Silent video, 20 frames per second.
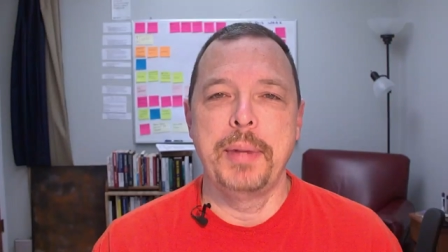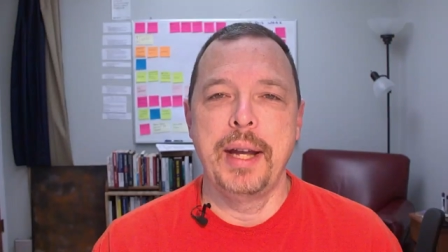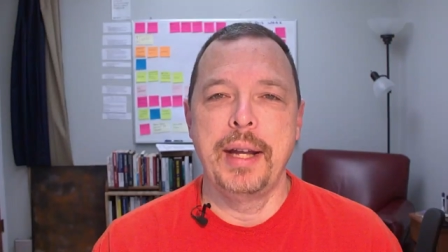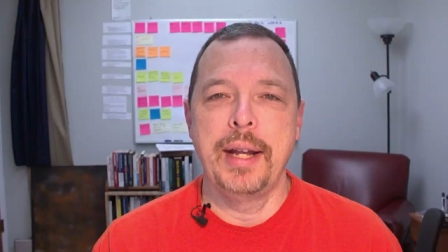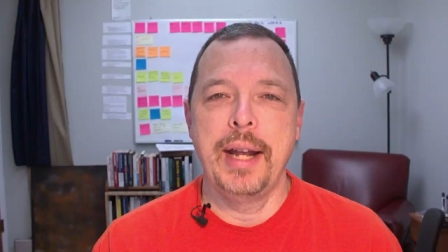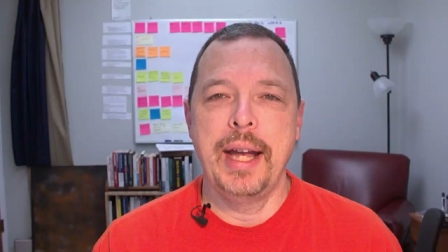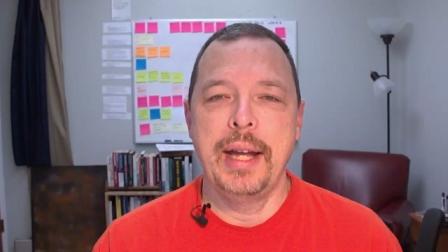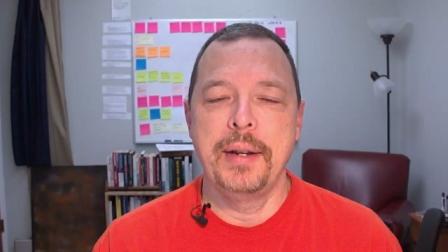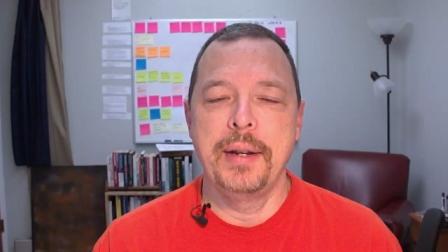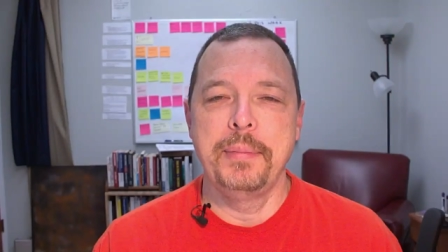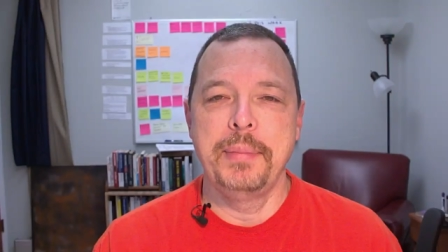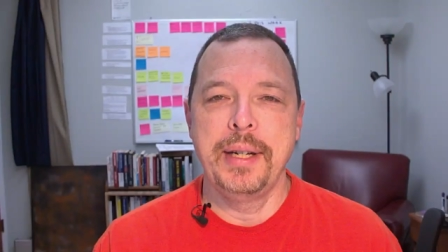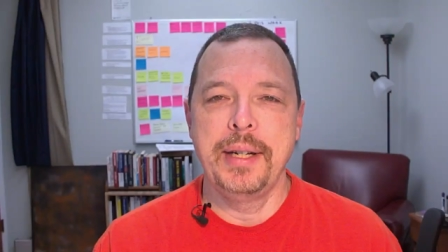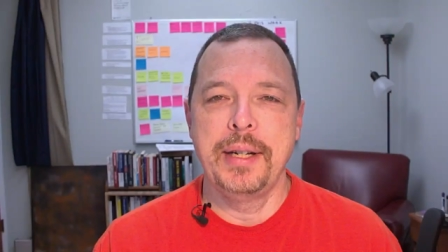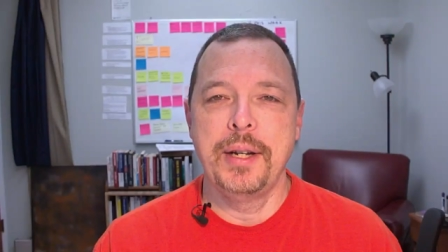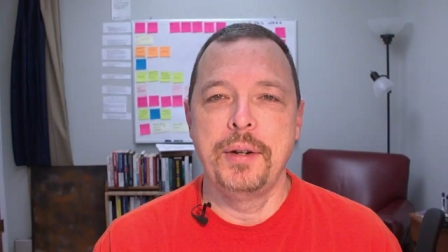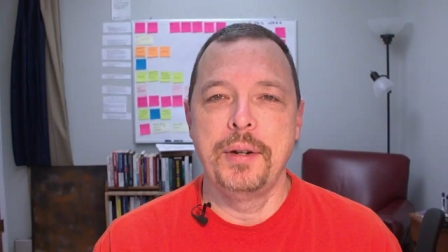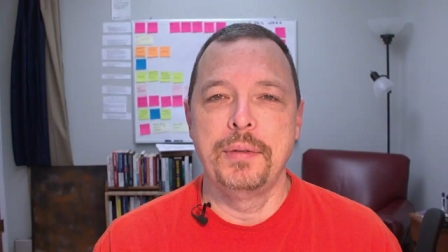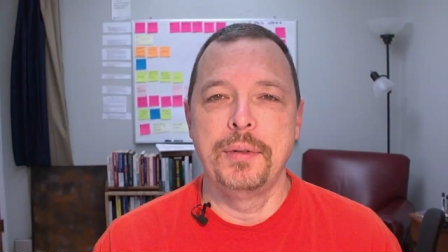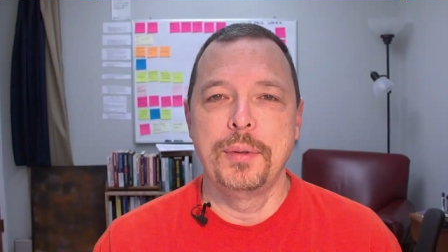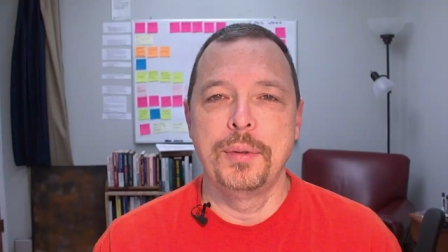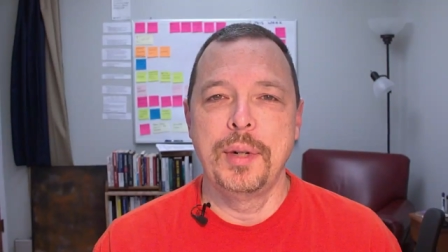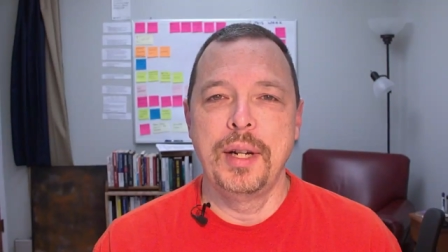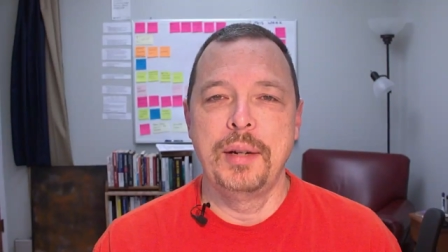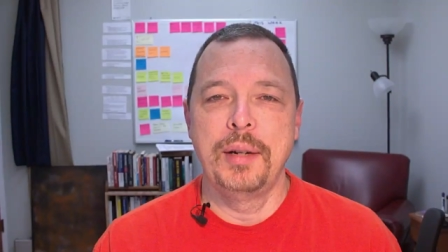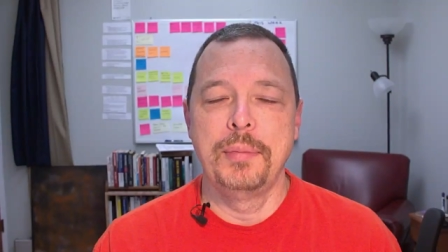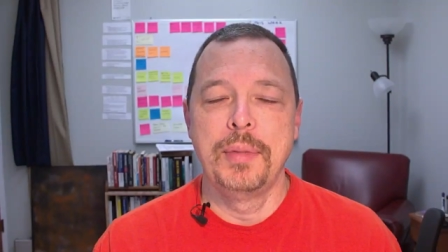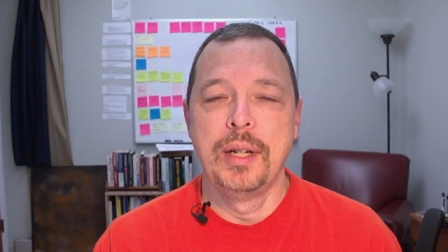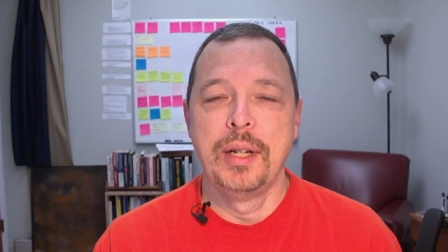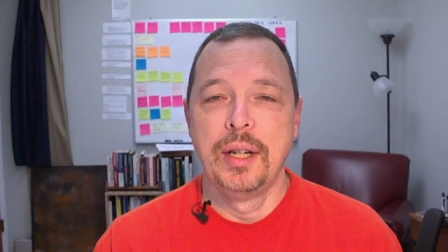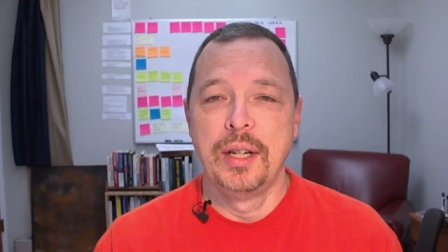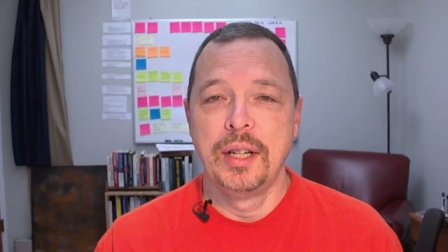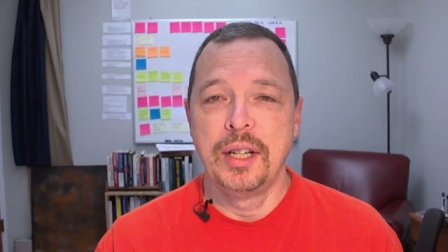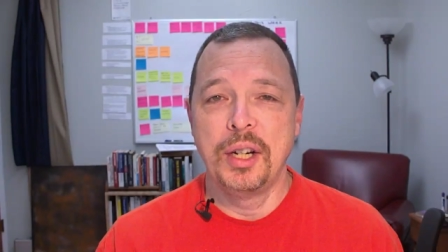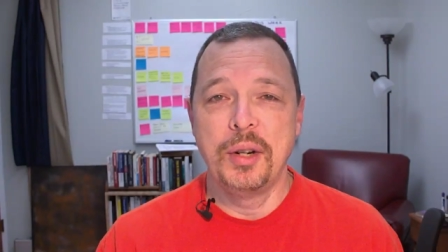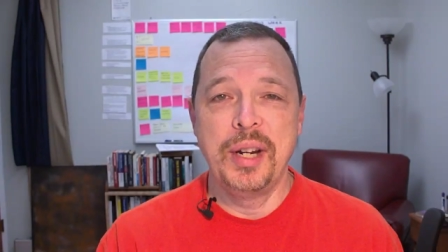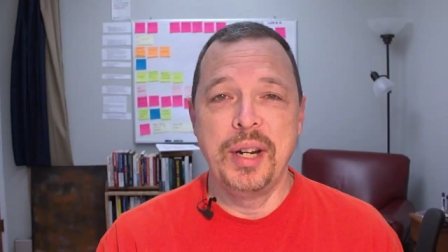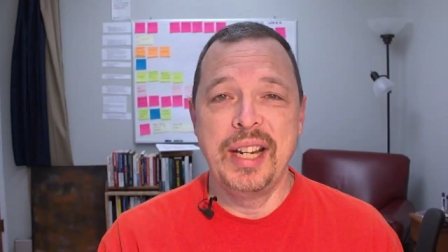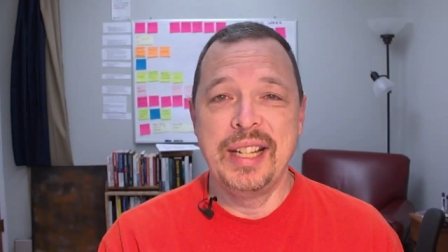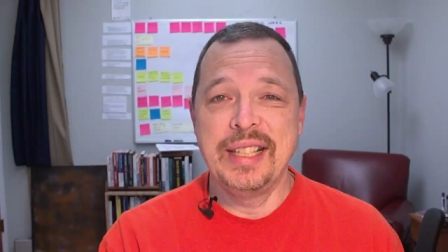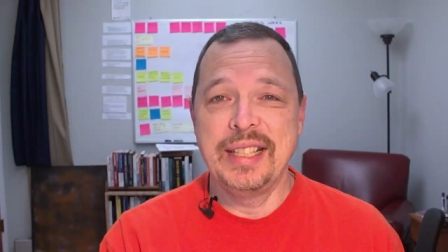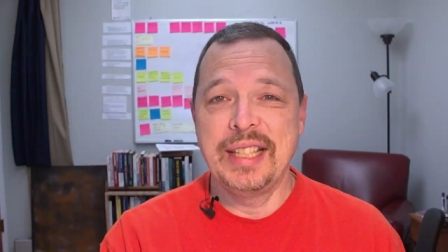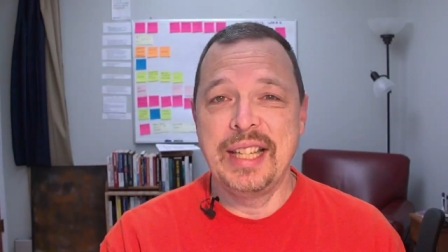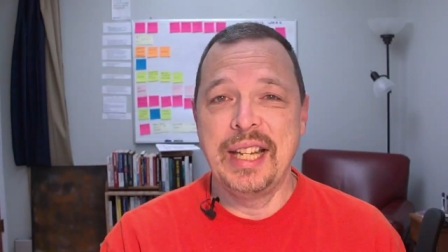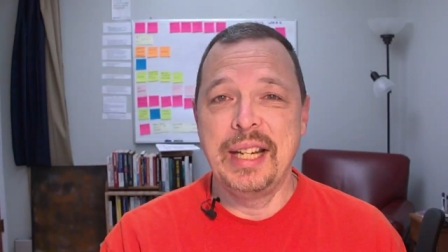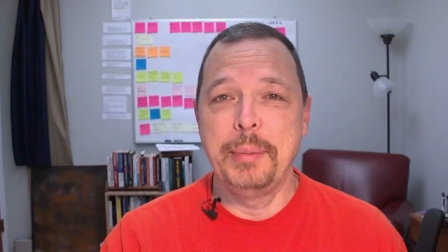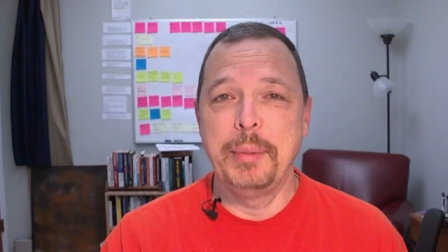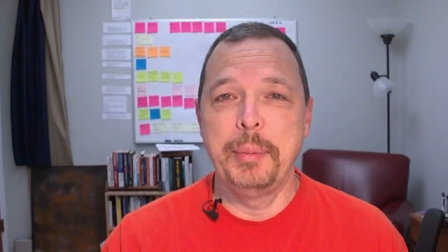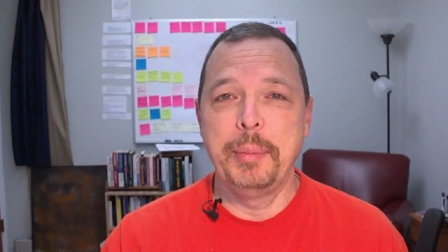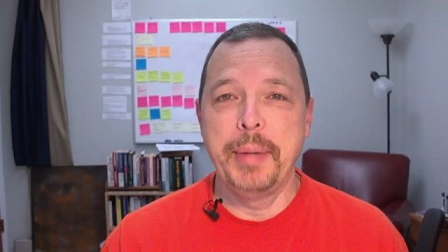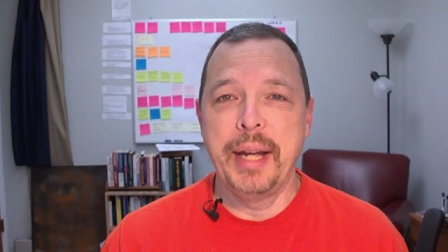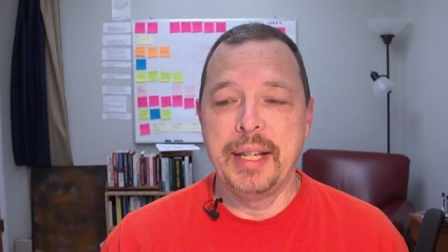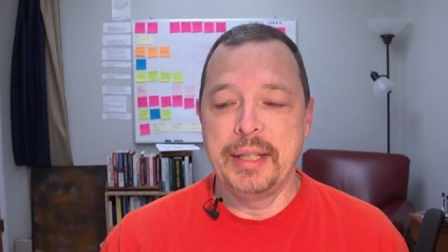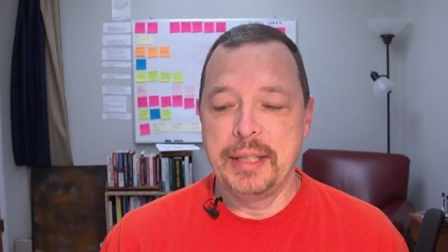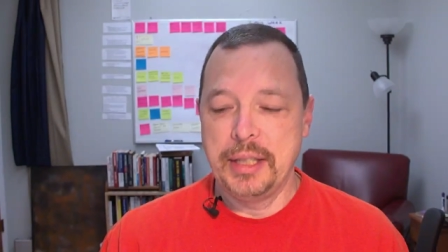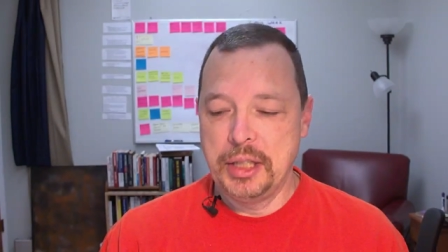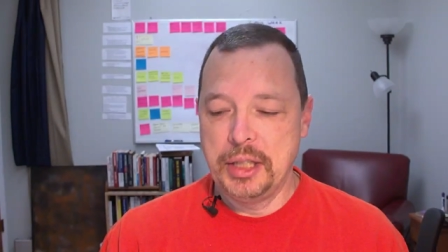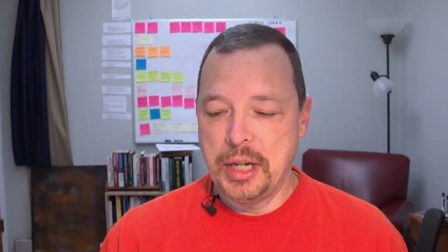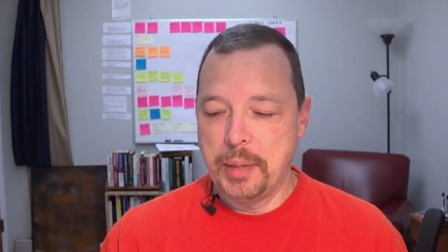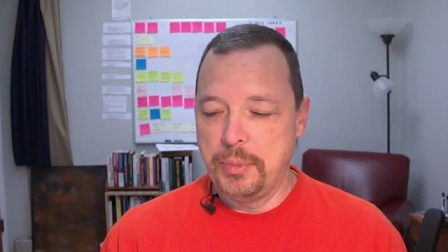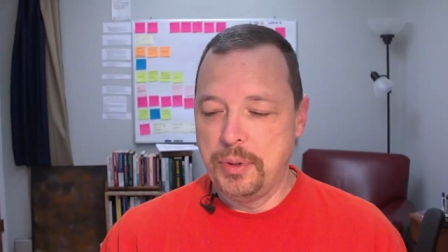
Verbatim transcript: about how to beat overwhelm, go ahead and send them a message.